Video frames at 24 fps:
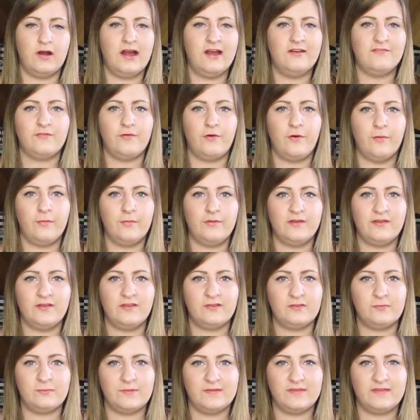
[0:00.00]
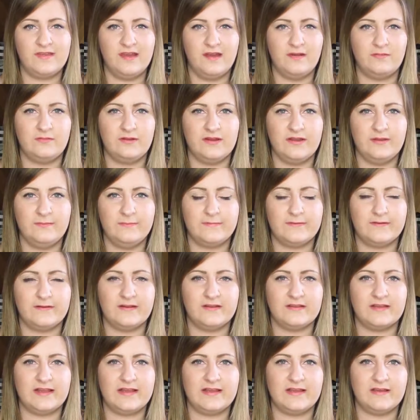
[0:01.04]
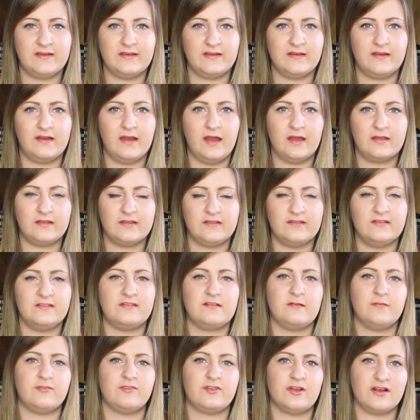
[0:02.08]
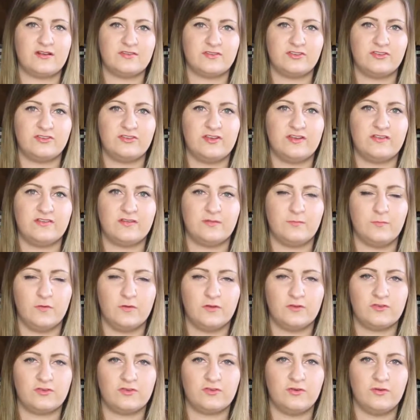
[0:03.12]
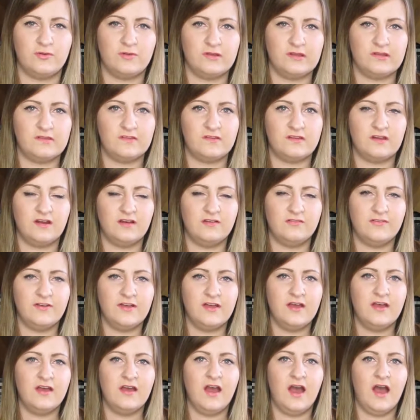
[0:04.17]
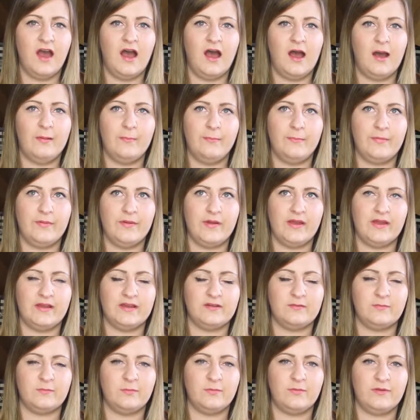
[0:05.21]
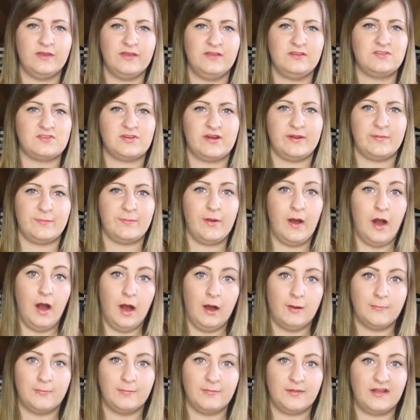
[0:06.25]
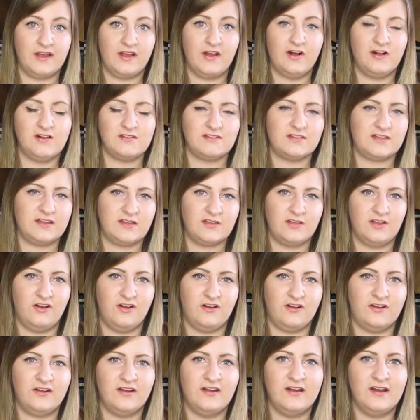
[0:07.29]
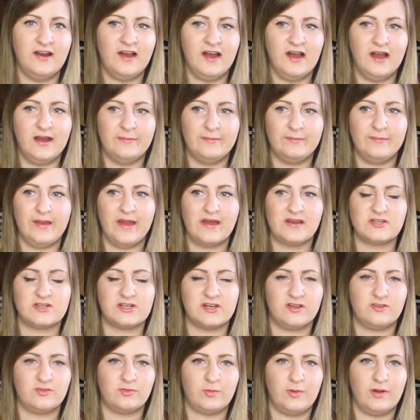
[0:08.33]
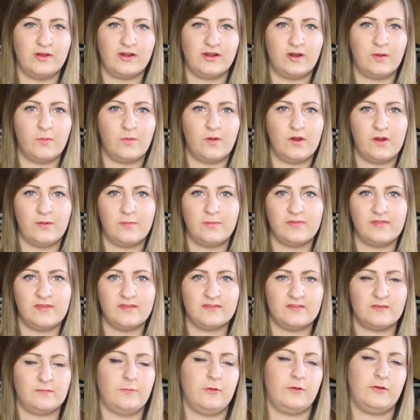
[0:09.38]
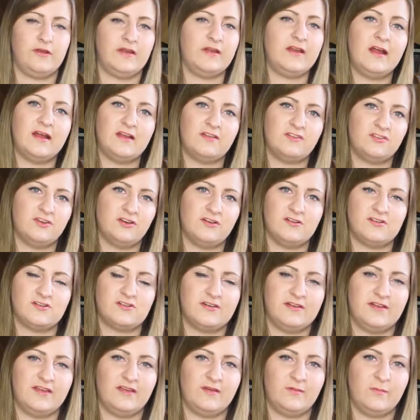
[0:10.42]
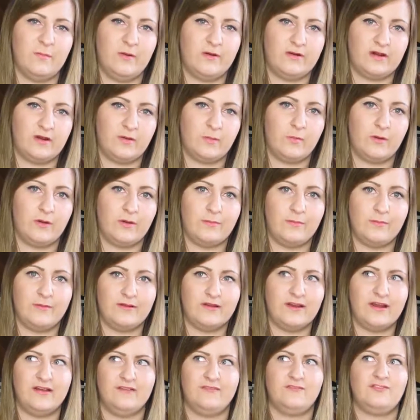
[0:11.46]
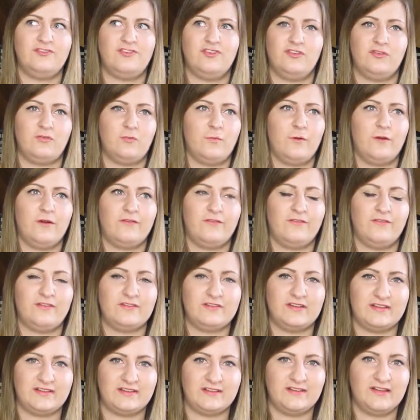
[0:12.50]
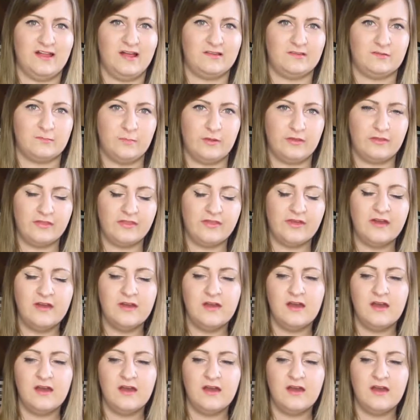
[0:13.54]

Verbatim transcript: I've always been that way, but like, at least I was exercising more in school and stuff. Um, but we drink pop like all day long. Um, Matt drinks water at work, but that's about it. I started drinking water at work, but I just worked for like the last month.